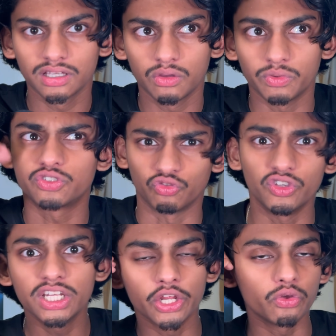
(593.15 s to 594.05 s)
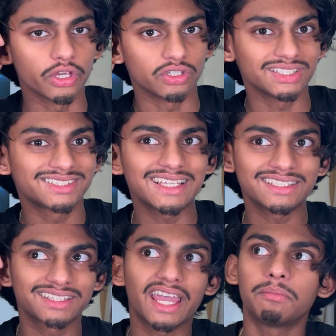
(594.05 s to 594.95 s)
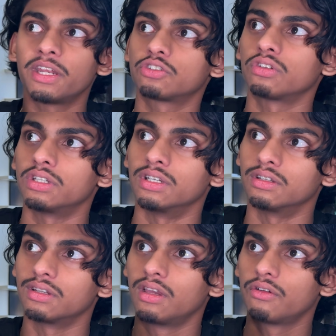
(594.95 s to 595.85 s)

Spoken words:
which is really annoying because it says 10 minutes on the